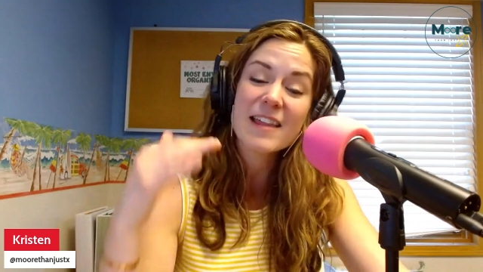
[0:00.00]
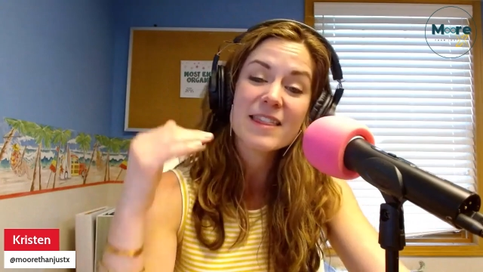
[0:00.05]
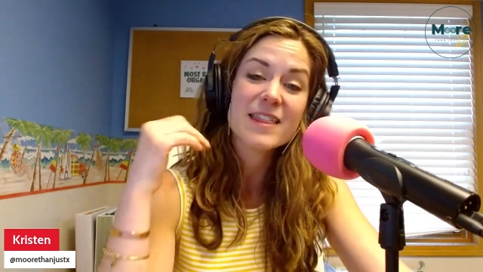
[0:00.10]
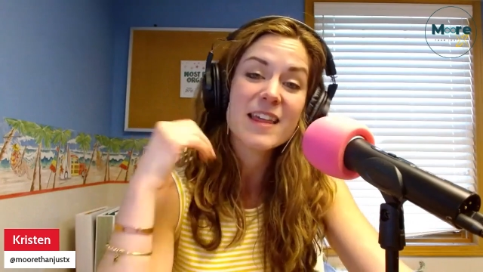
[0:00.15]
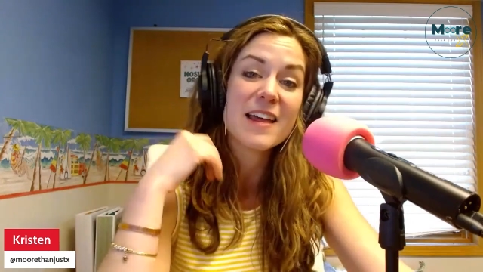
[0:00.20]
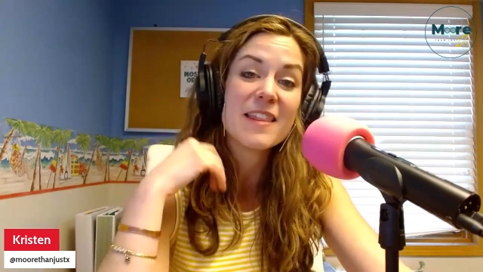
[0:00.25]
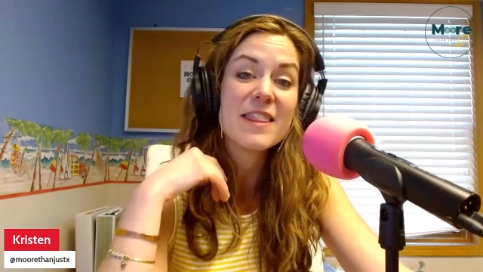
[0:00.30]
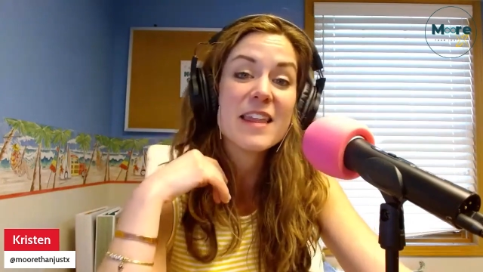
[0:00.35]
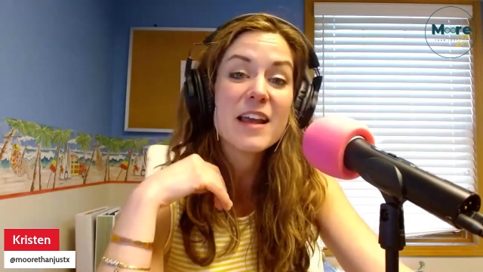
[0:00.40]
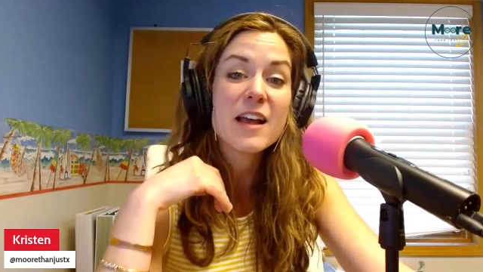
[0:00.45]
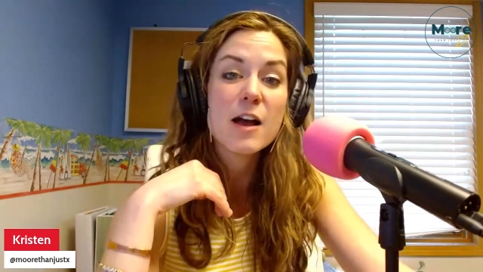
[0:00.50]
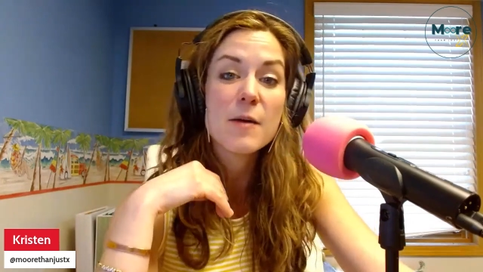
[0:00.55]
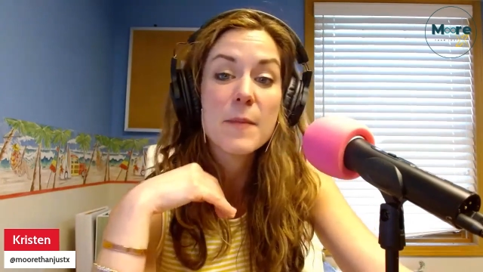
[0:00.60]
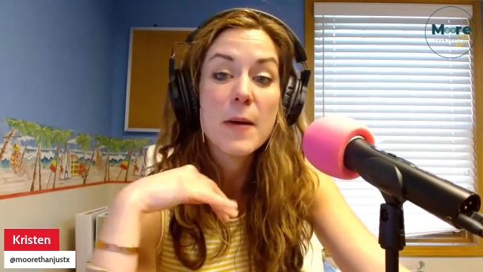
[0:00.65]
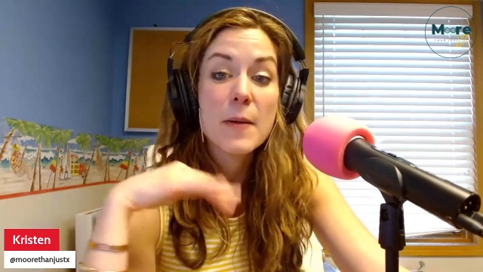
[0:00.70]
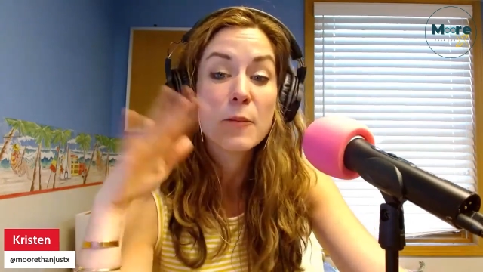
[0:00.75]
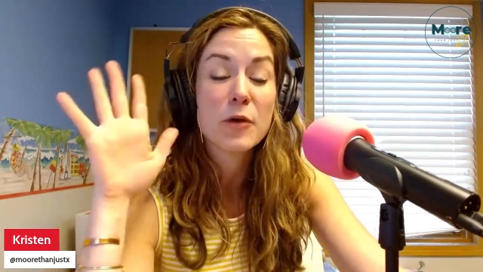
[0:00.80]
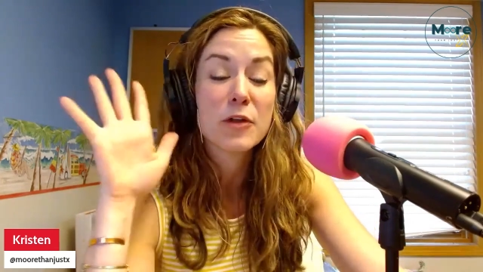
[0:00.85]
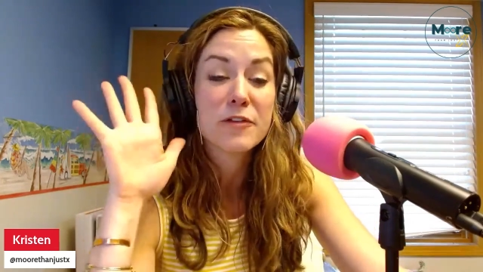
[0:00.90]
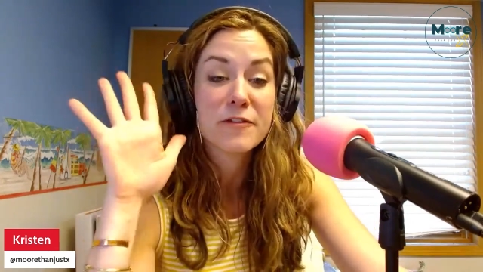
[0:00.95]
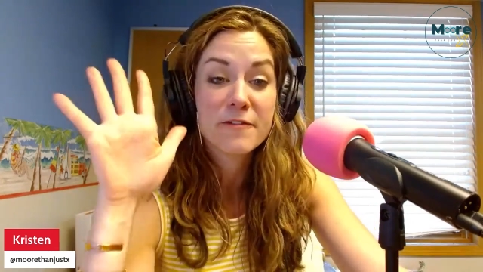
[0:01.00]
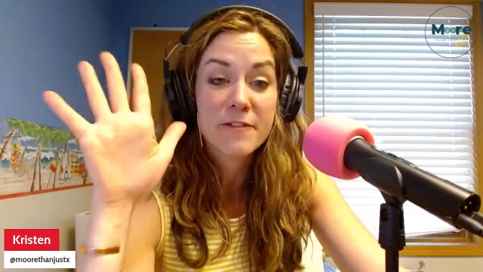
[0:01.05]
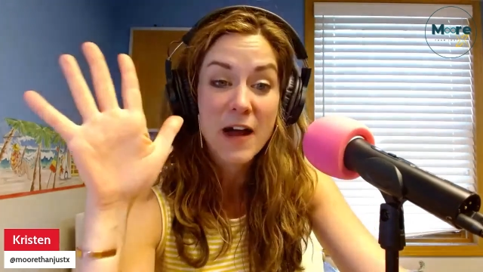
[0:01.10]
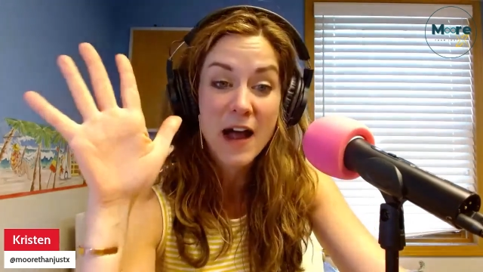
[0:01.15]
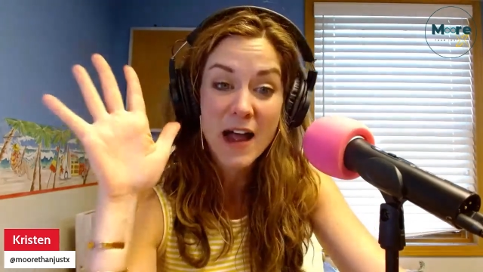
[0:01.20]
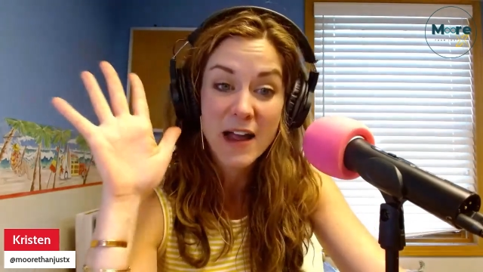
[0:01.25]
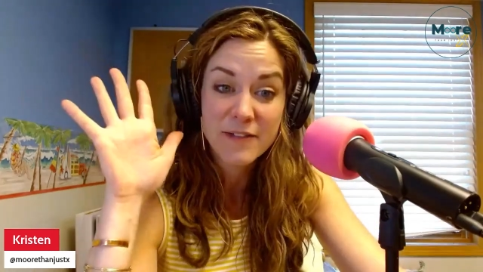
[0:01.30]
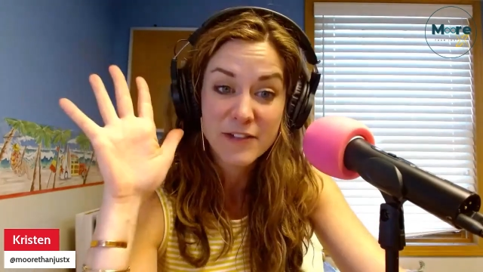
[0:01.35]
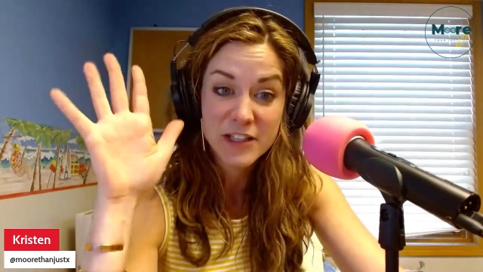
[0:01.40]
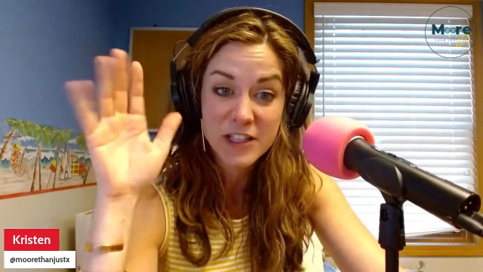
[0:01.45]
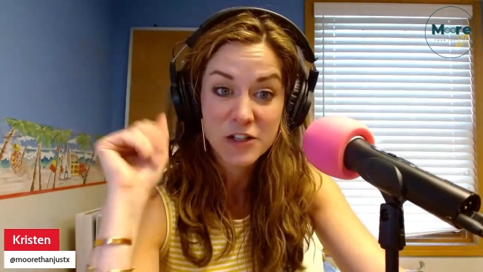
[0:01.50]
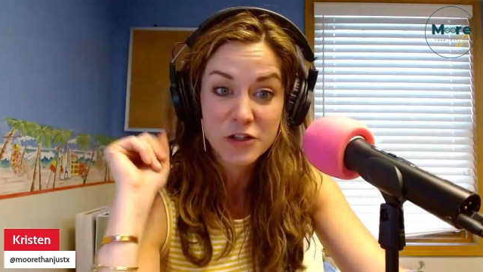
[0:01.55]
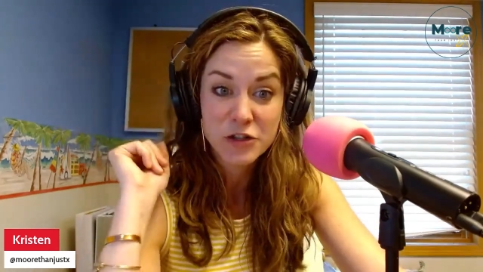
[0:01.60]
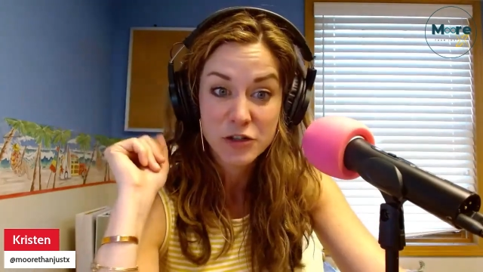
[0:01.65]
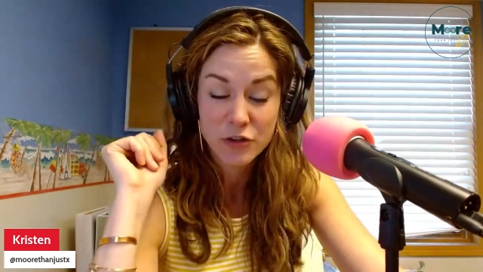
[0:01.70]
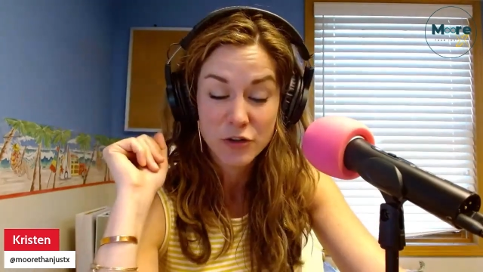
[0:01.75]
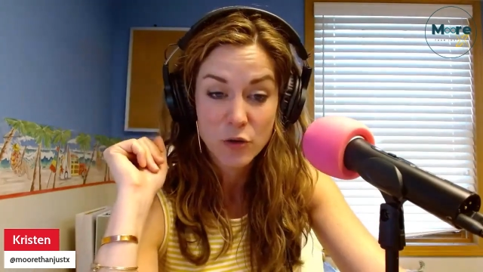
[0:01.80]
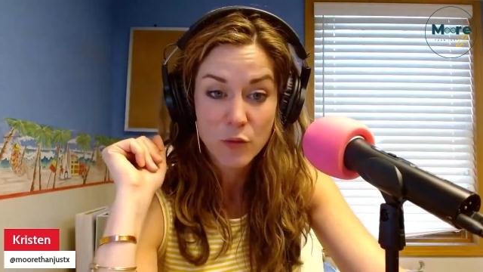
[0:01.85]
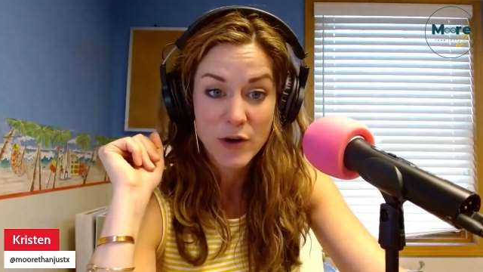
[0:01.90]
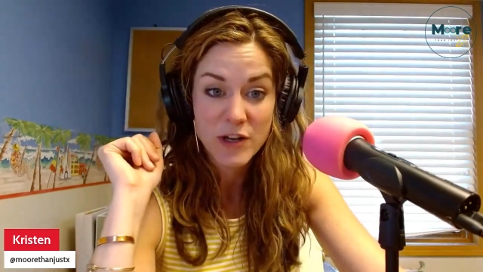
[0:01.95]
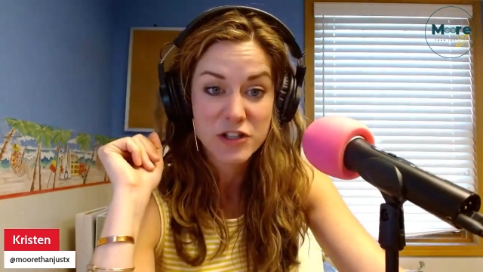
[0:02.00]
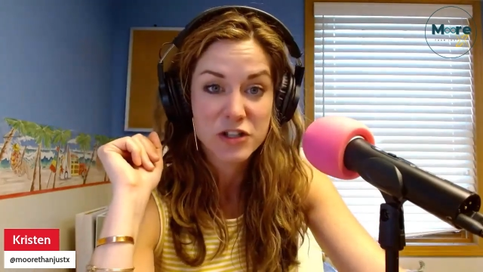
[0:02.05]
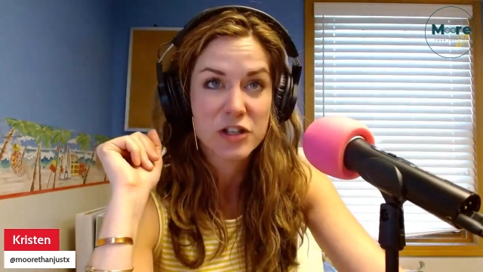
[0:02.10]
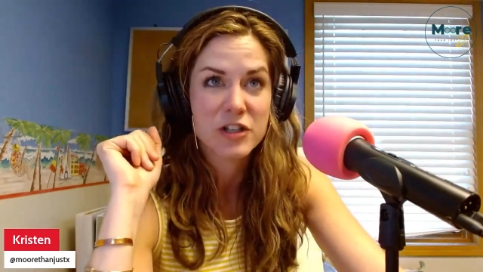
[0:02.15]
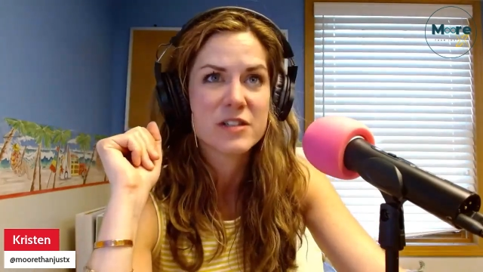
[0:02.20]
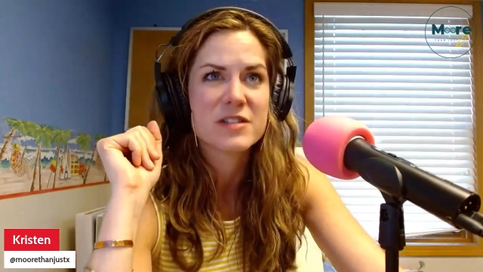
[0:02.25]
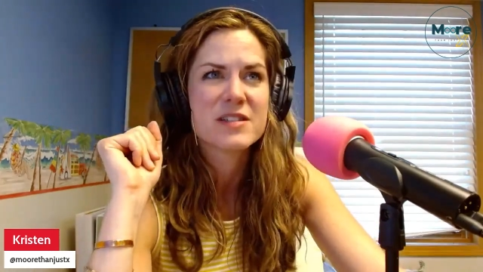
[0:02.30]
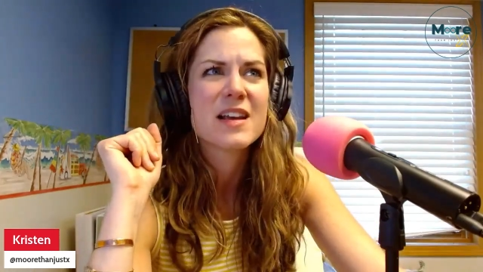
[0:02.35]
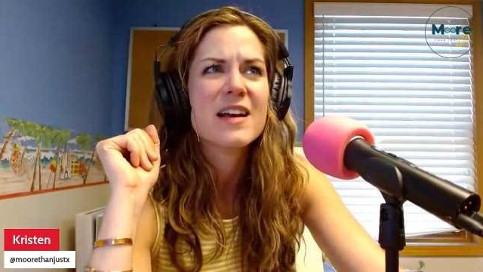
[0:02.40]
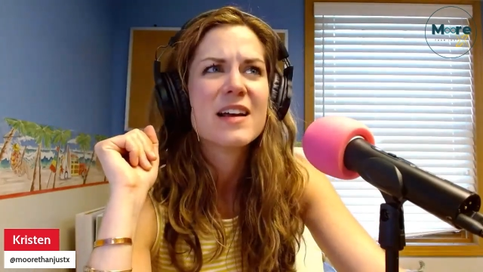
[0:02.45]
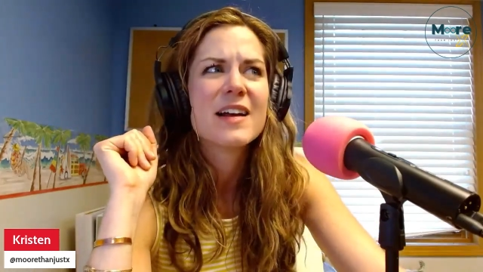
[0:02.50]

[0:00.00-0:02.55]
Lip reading: then they come up with 5 additional questions